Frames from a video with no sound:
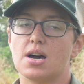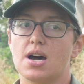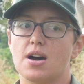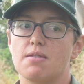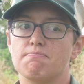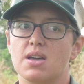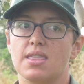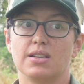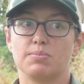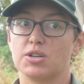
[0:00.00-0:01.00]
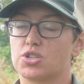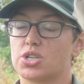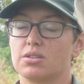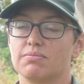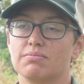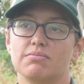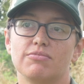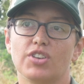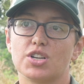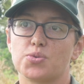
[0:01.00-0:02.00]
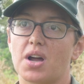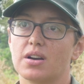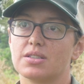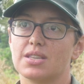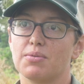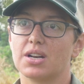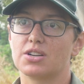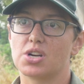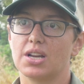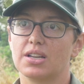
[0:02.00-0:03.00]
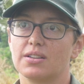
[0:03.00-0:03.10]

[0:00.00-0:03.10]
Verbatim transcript: um, and then as much fresh waters they want to drink.